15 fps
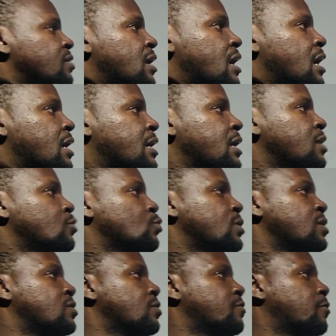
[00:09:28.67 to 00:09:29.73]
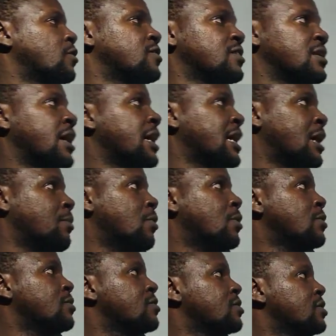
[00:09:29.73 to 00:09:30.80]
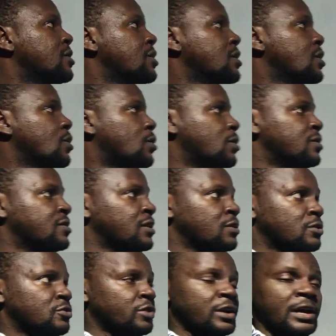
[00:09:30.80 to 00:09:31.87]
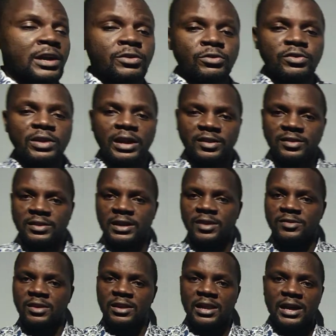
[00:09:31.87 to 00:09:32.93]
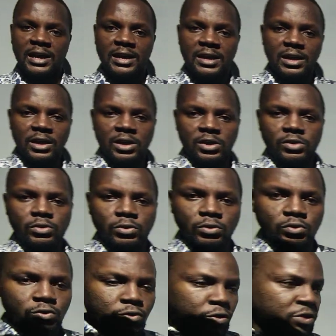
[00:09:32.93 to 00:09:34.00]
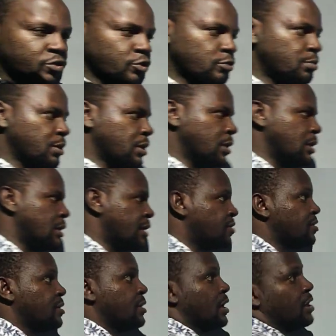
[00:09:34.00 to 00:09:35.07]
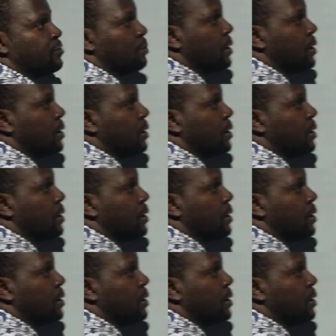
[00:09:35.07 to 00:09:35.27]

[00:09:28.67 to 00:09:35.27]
is alkanes with 49 carbons contain 100 hydrogen. I think that's a lie. You know it should be. Let's see how it